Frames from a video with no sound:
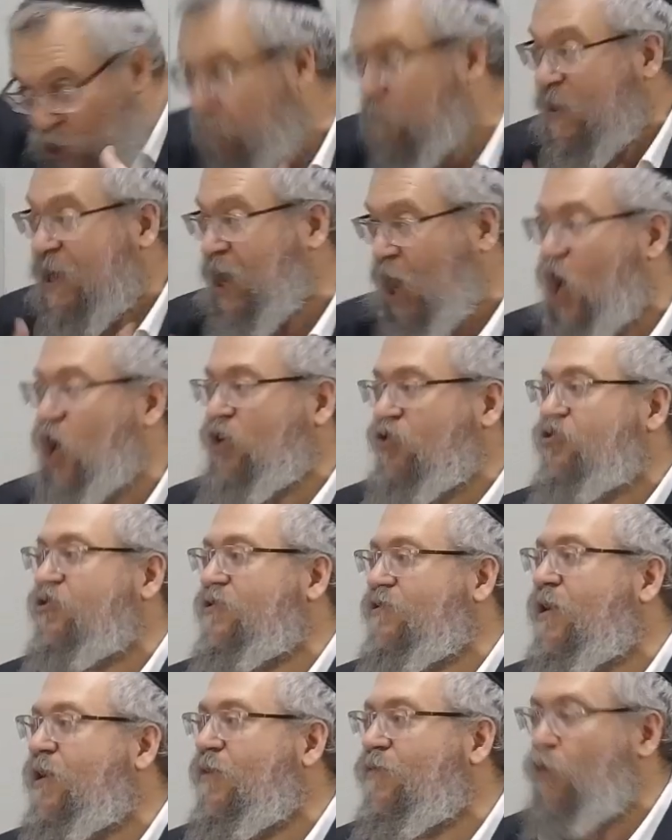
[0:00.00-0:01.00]
If you would go
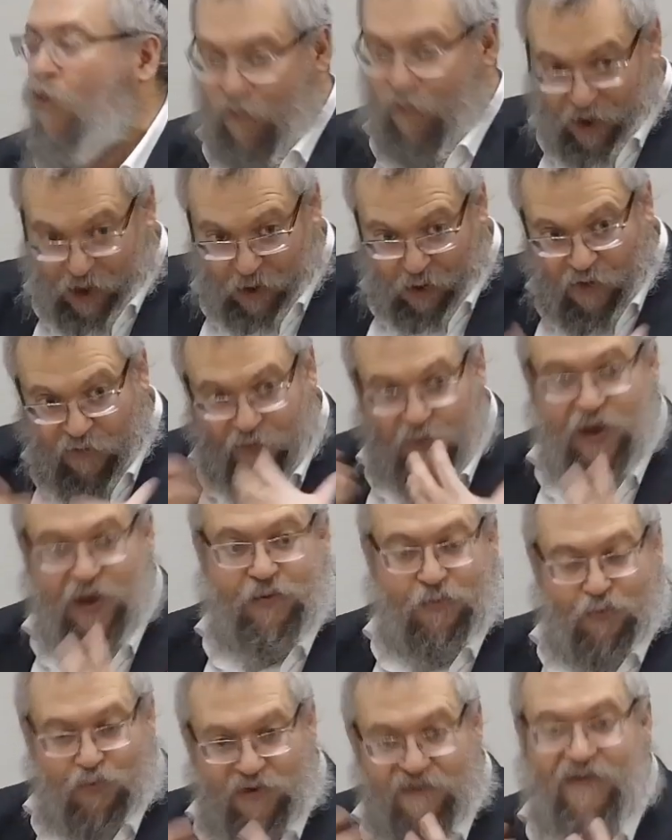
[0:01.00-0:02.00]
over to
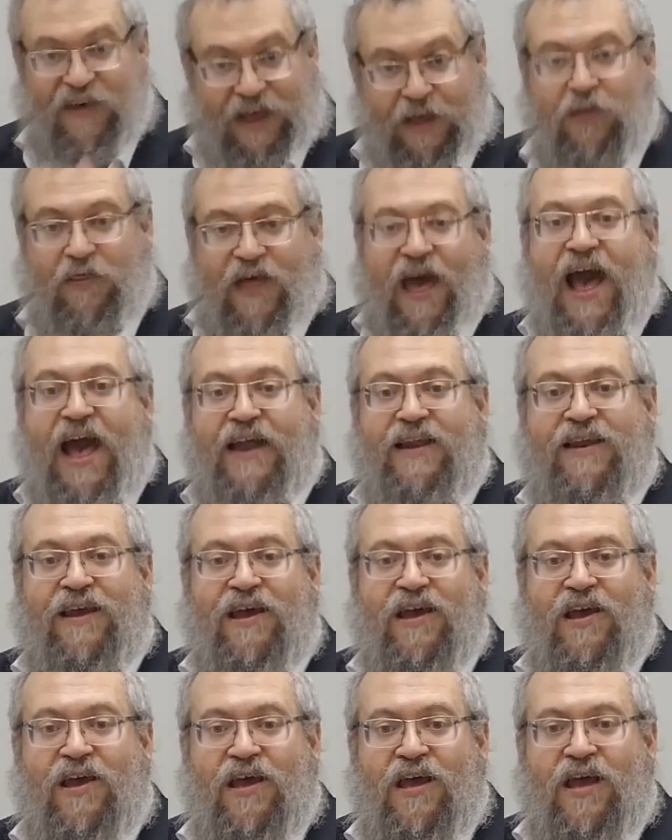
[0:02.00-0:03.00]
the podium or to the
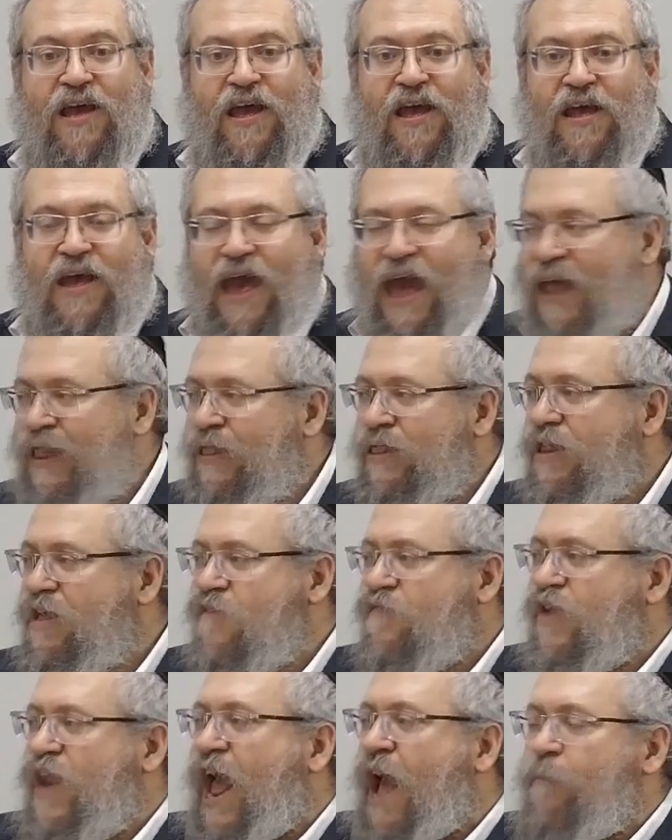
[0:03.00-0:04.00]
bima and give a knock,
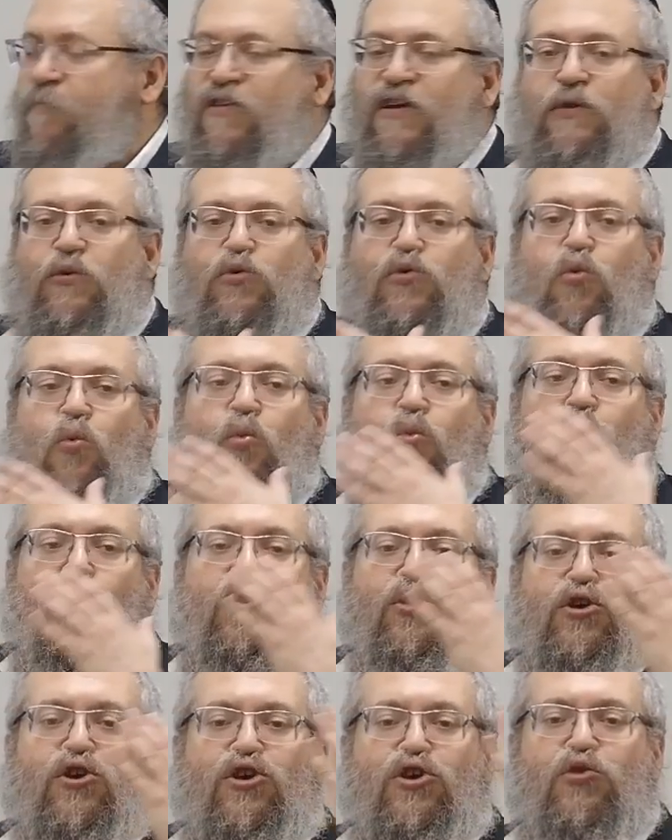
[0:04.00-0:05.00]
Shema
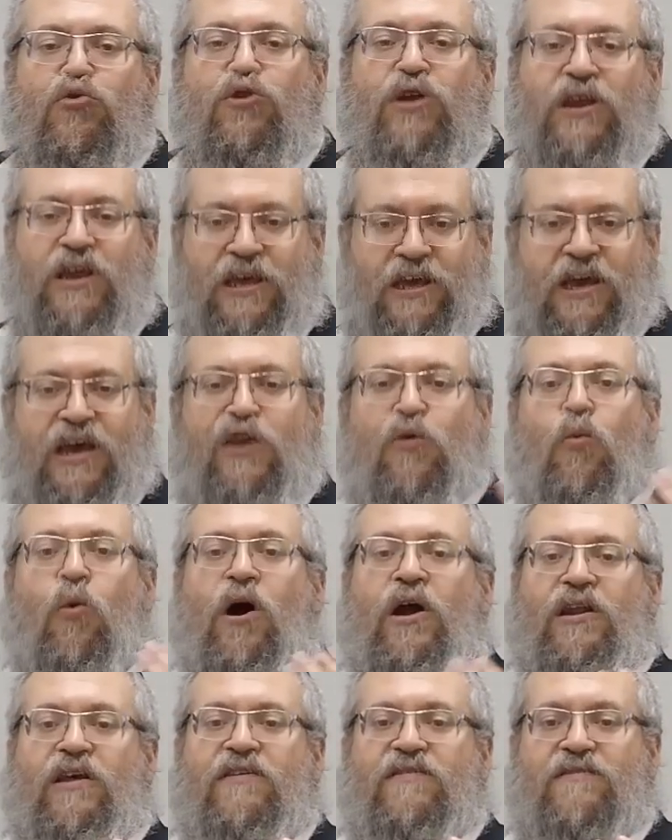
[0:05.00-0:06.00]
Yisrael! And
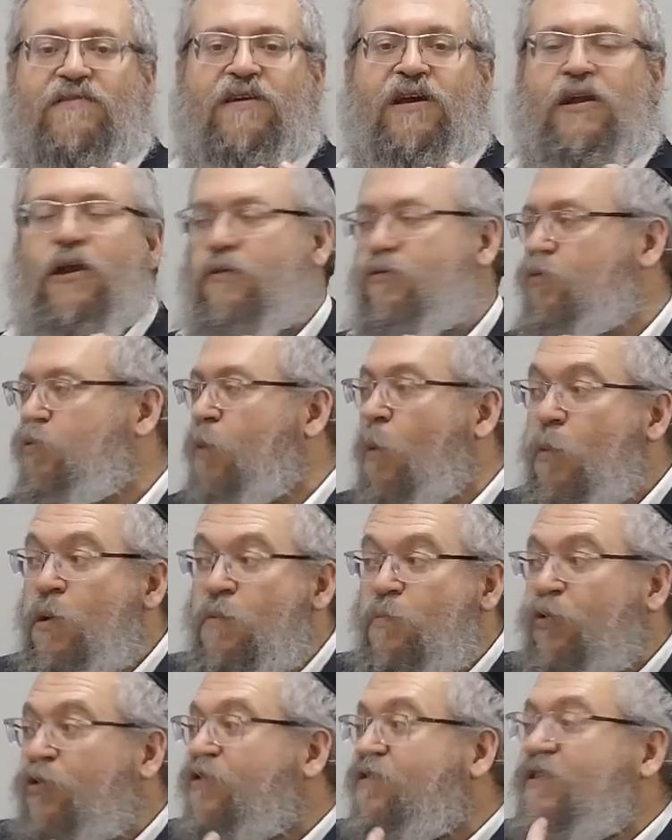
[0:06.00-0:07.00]
everybody be quiet. What do you have
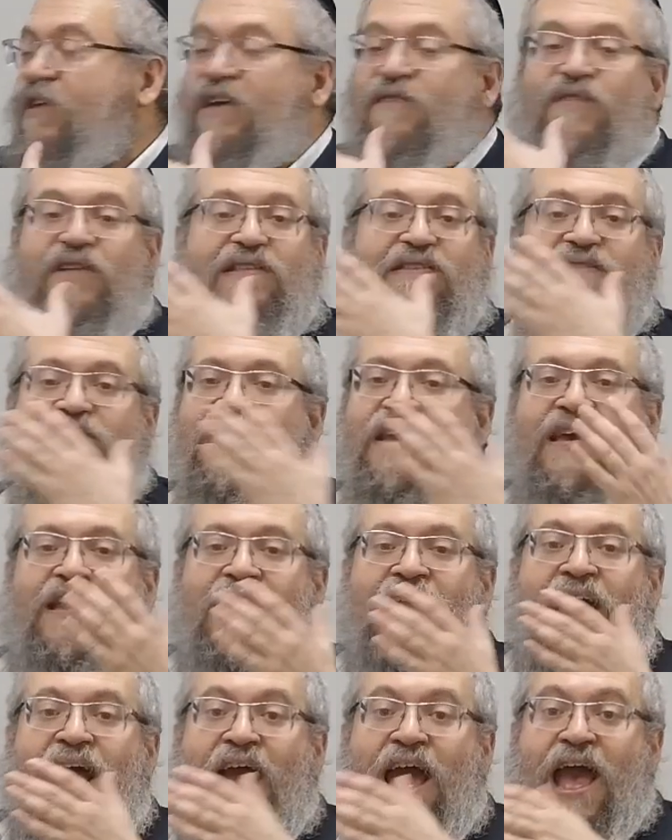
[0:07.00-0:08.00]
to say? Shem
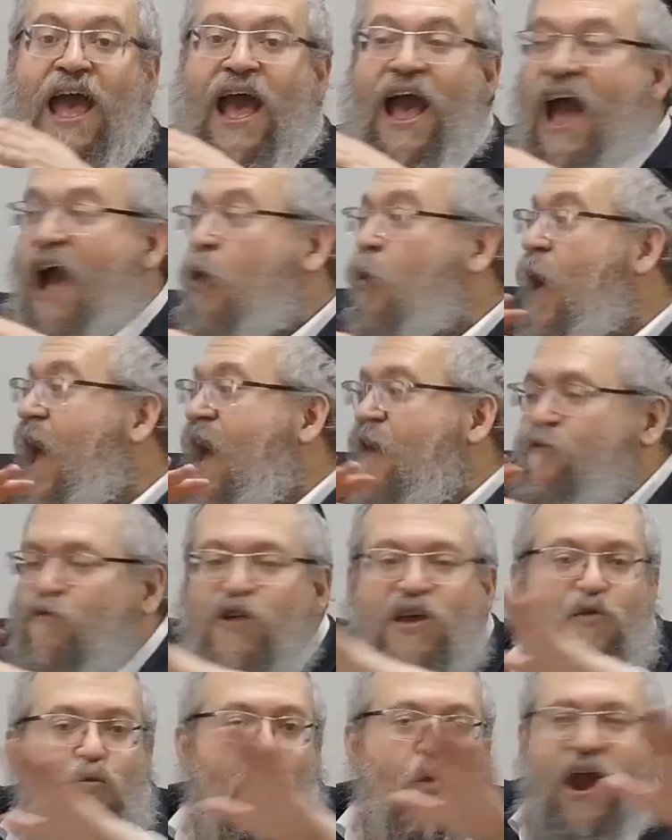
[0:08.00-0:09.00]
Elokeinu, Hashem Echad.
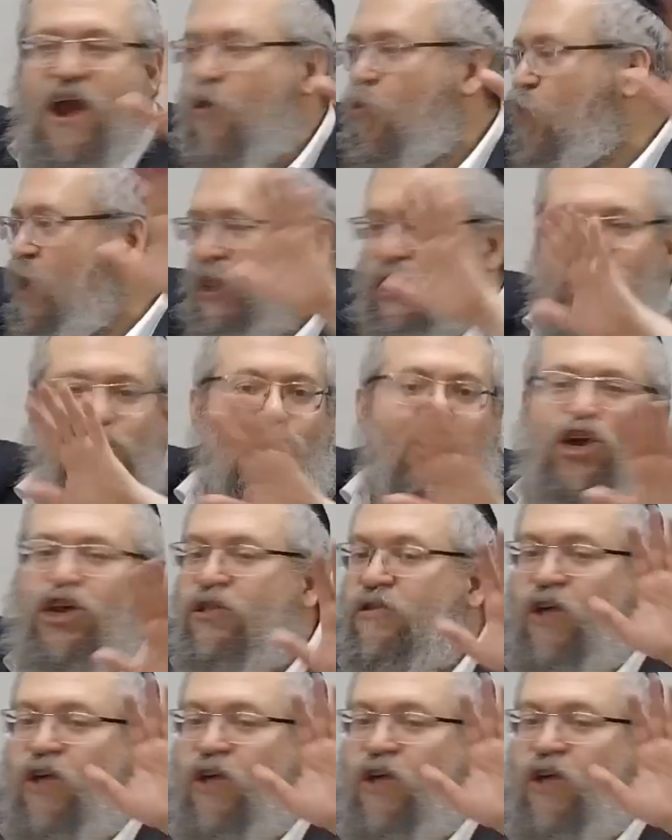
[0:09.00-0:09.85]
You're not doing that.